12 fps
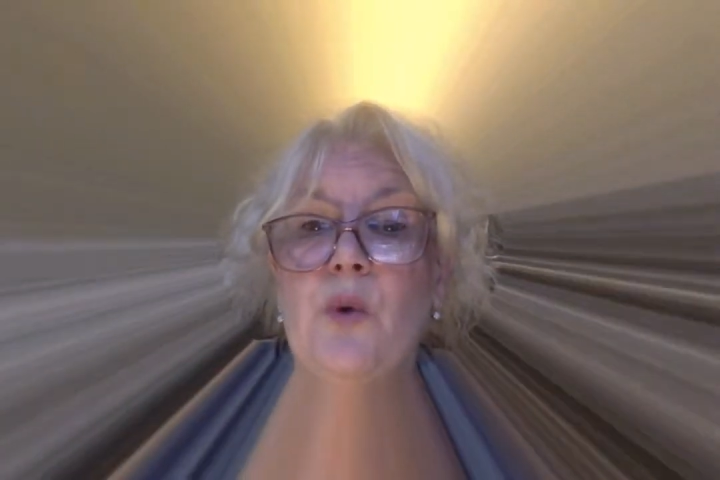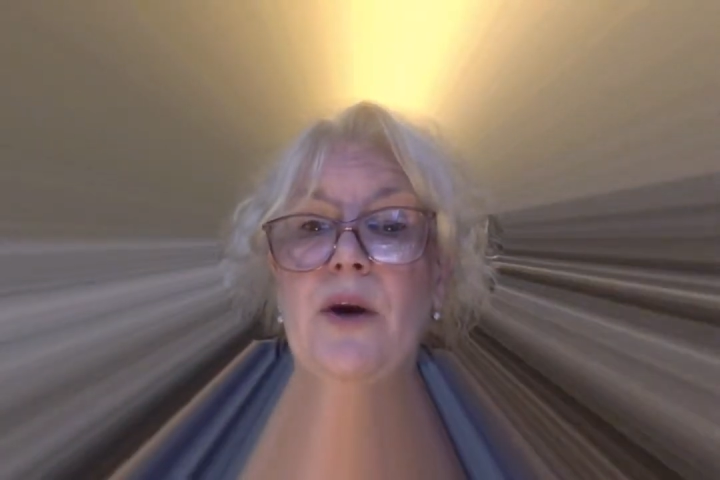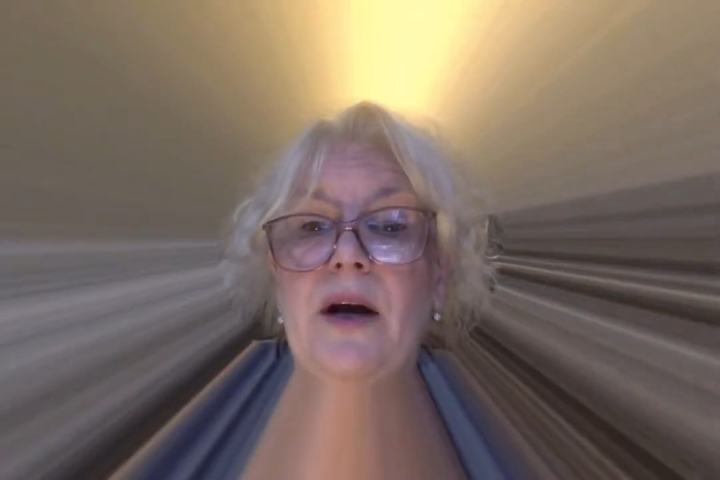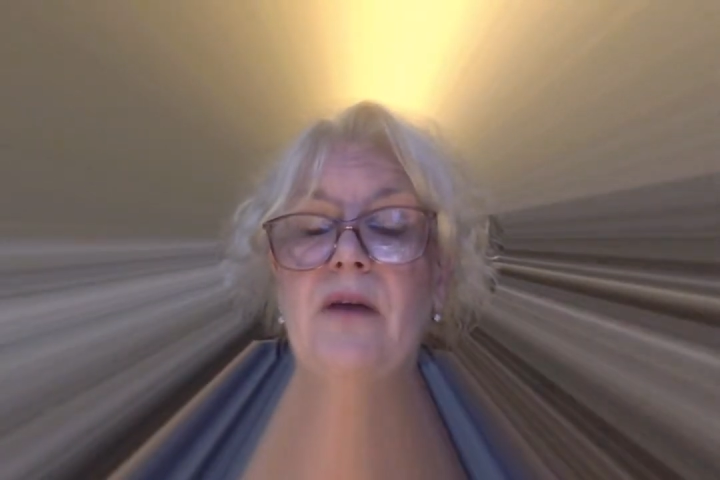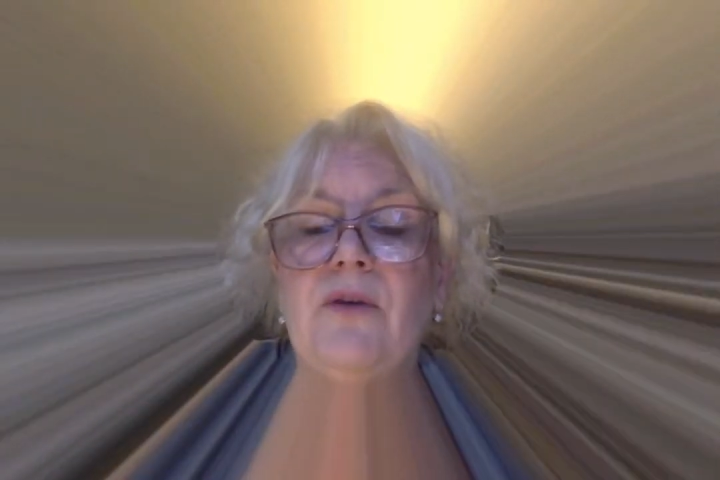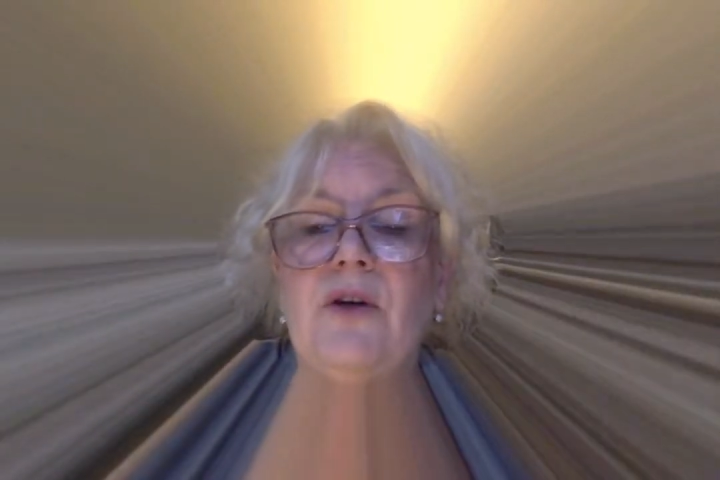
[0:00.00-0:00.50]

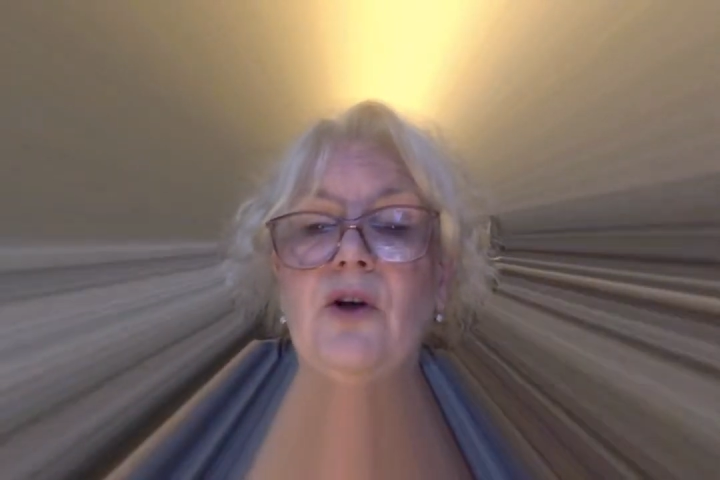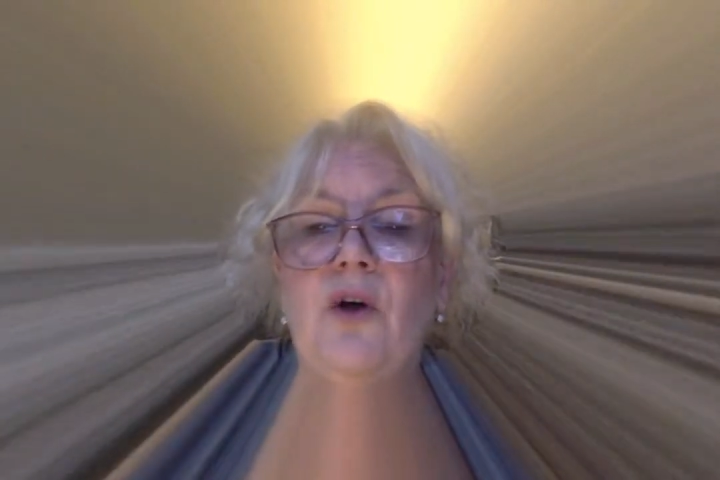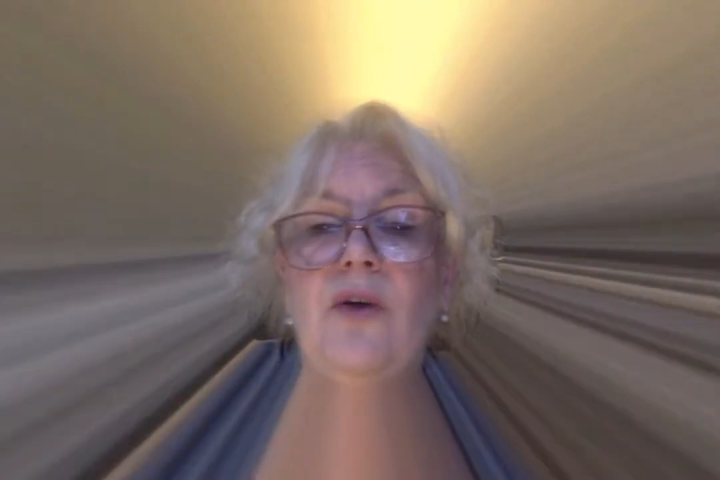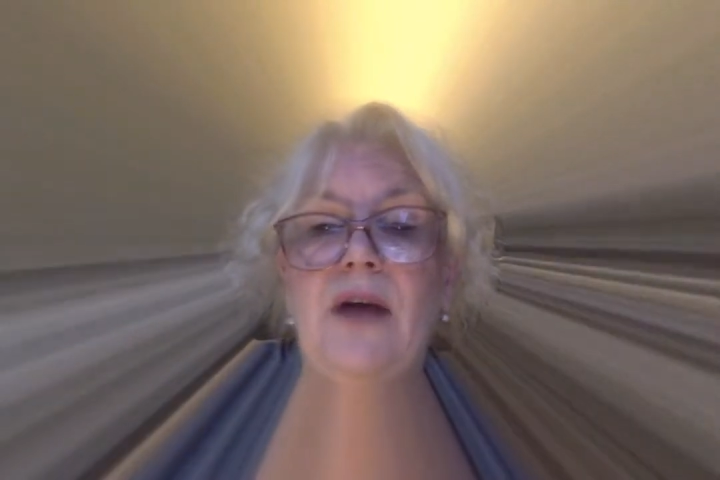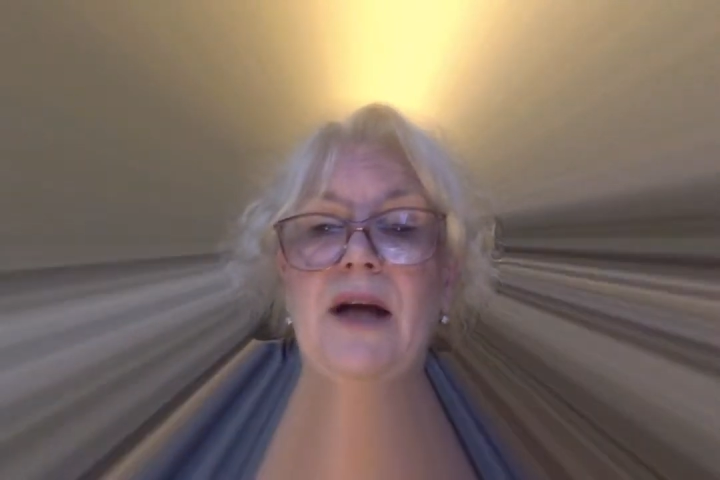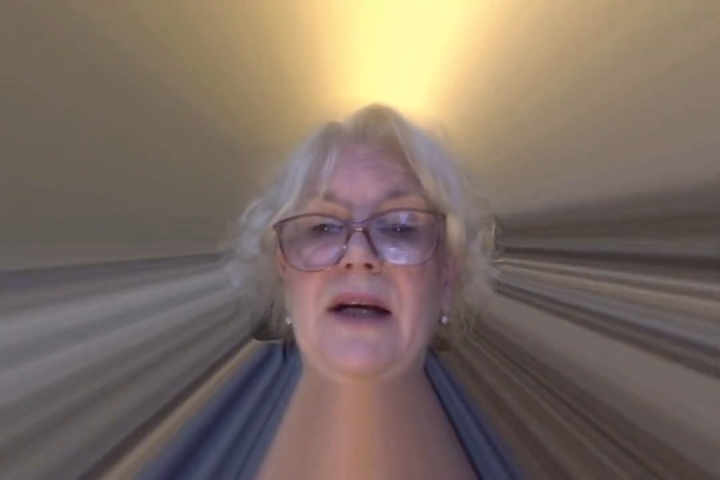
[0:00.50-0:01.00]
whatever
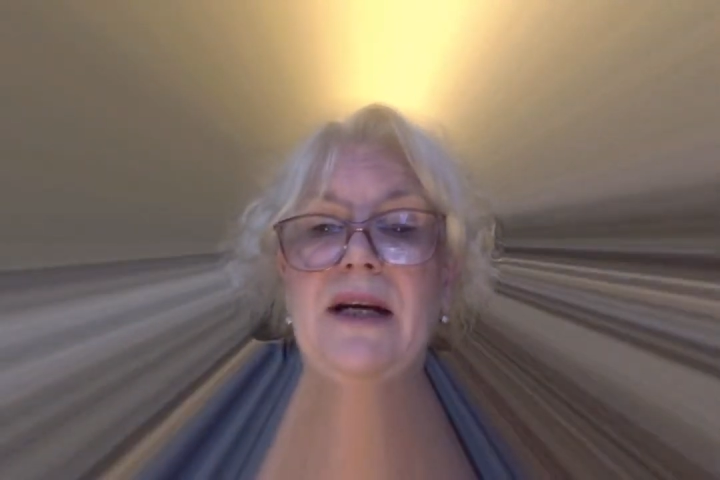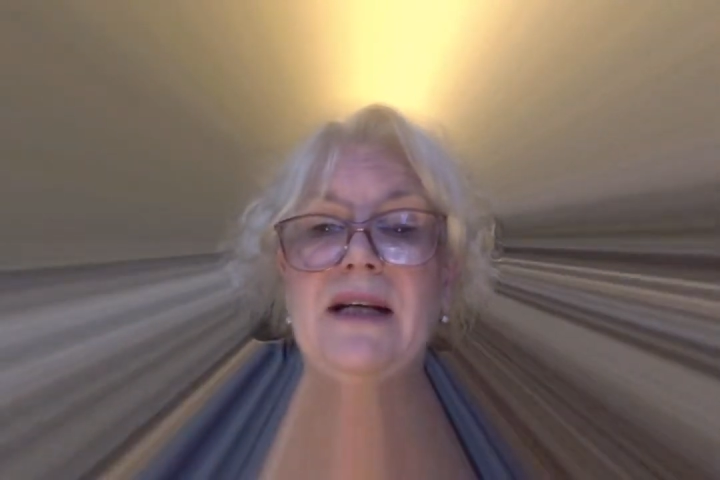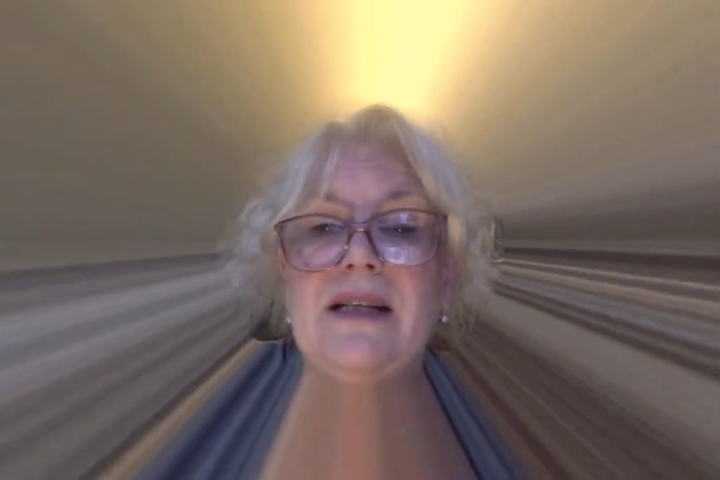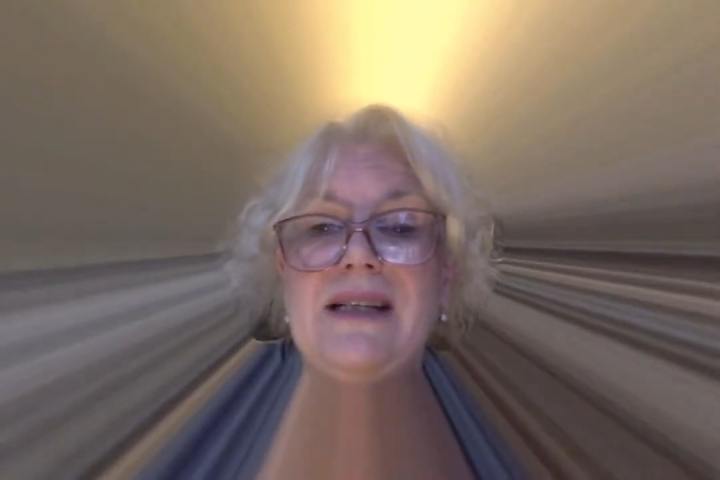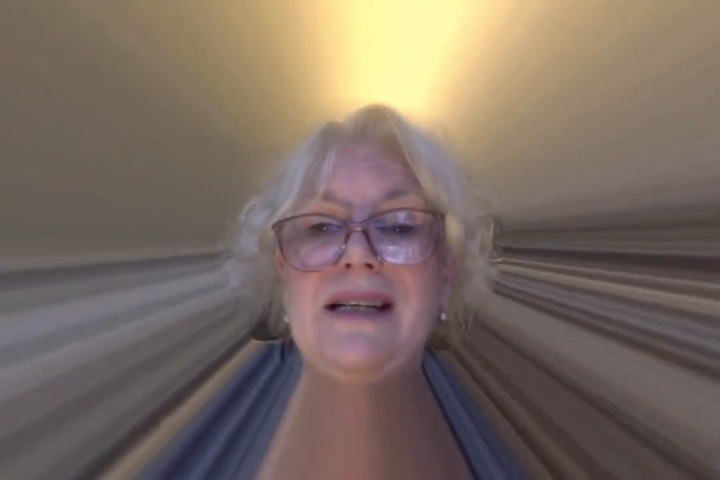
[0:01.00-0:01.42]
goal that is,